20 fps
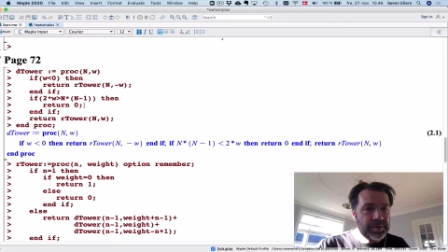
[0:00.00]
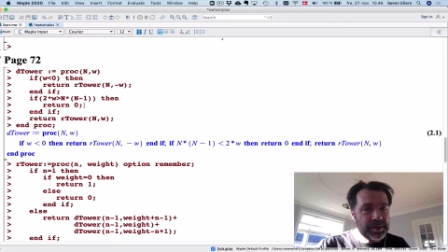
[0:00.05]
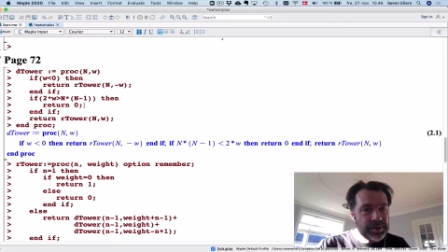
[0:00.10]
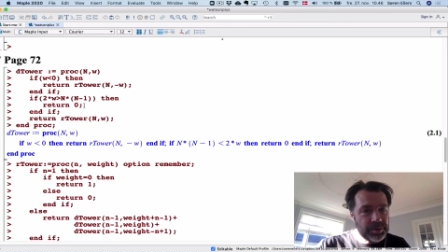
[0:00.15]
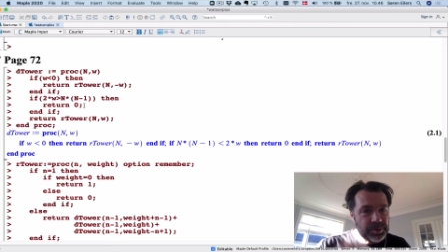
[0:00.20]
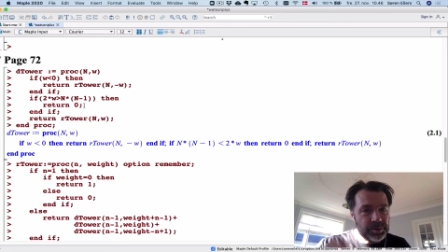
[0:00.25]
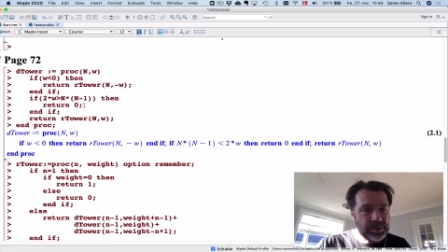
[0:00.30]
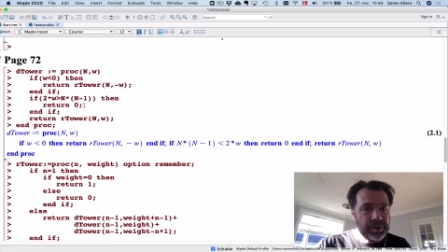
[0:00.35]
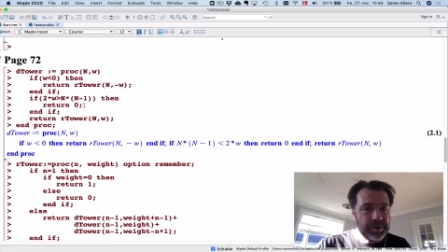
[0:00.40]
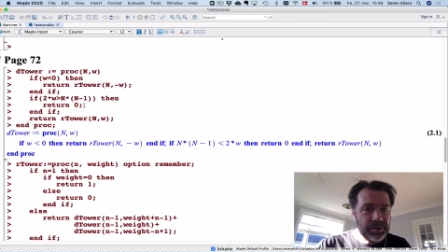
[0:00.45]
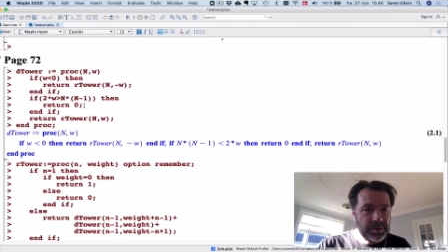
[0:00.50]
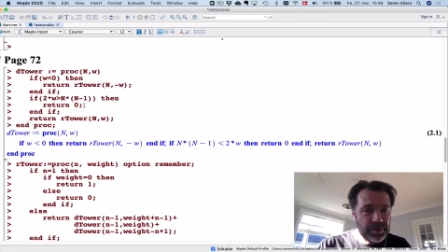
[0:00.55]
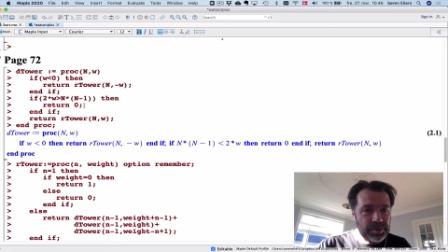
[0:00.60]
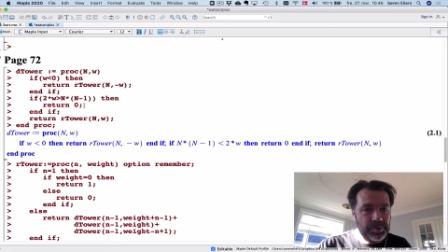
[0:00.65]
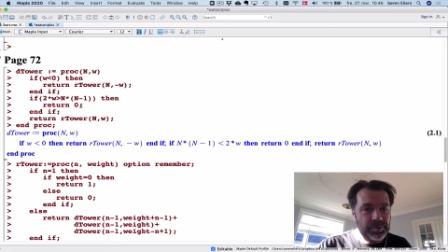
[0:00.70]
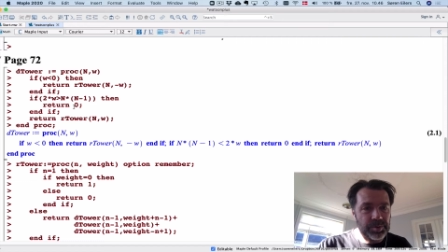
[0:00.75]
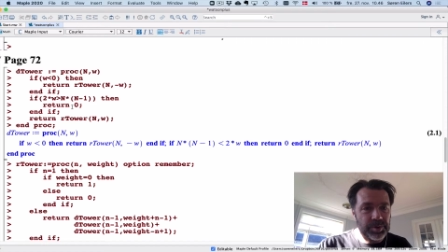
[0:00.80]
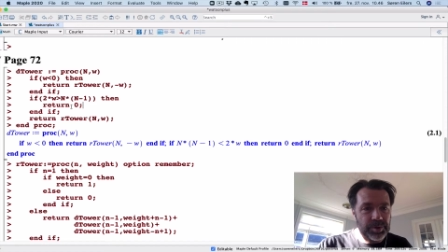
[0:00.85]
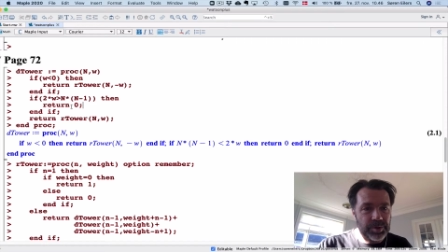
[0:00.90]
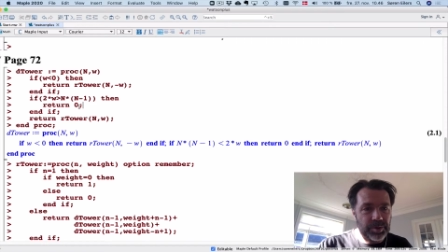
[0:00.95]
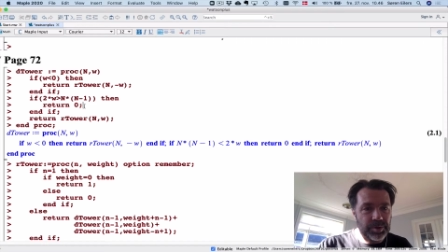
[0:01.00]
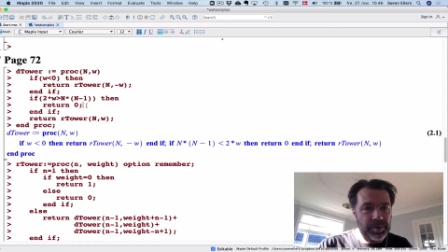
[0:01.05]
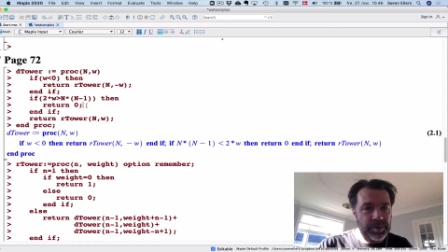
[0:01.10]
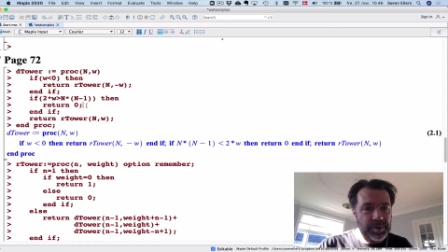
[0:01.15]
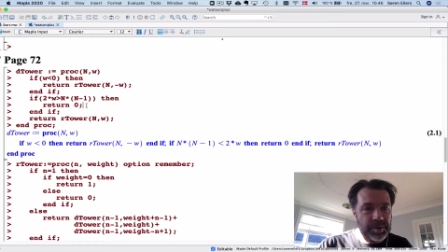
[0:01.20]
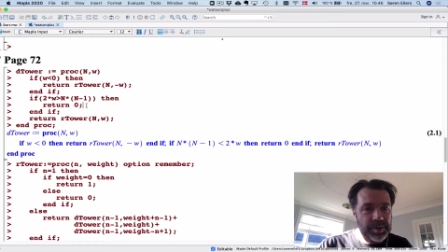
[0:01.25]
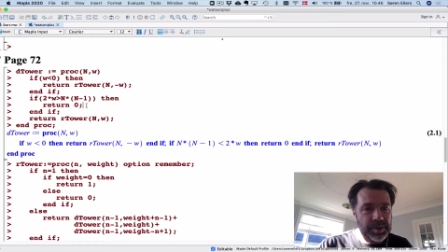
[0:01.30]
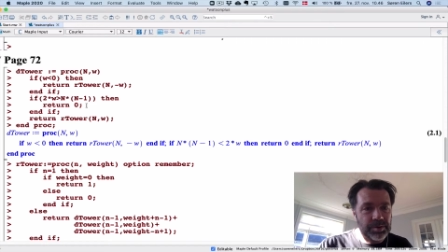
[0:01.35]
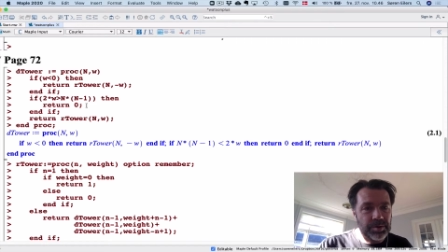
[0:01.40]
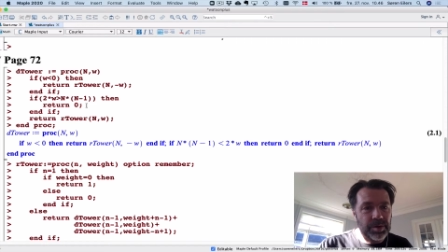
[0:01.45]
then you can just return
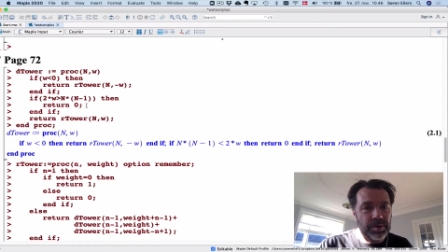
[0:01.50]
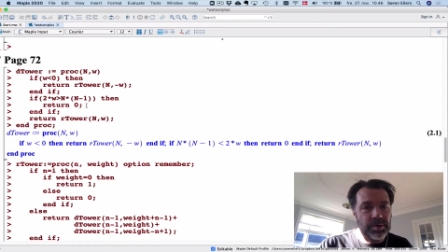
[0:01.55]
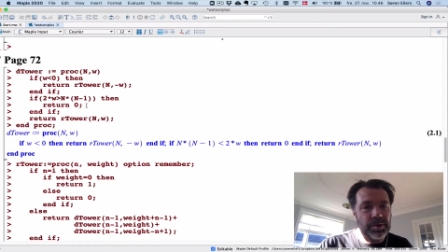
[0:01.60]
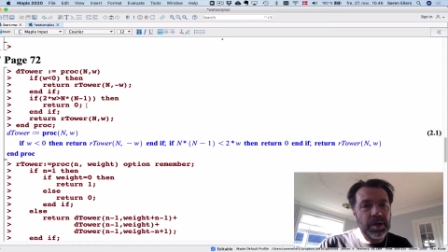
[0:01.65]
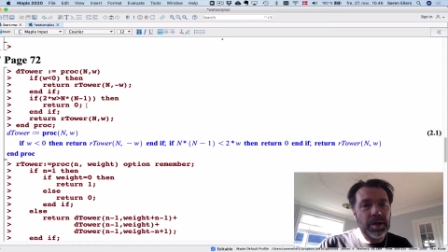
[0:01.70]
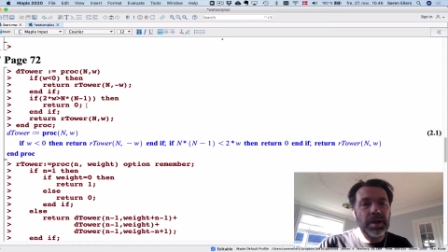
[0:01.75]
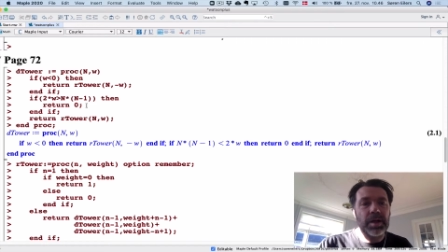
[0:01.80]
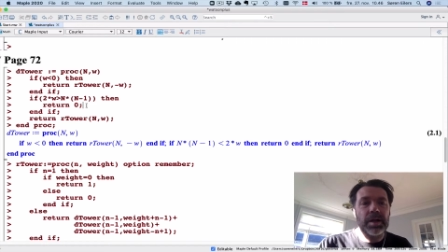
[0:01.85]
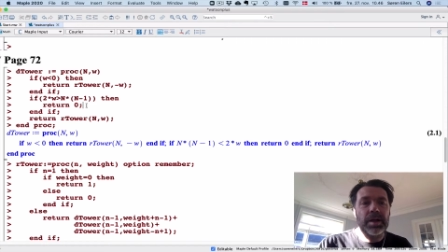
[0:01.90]
a zero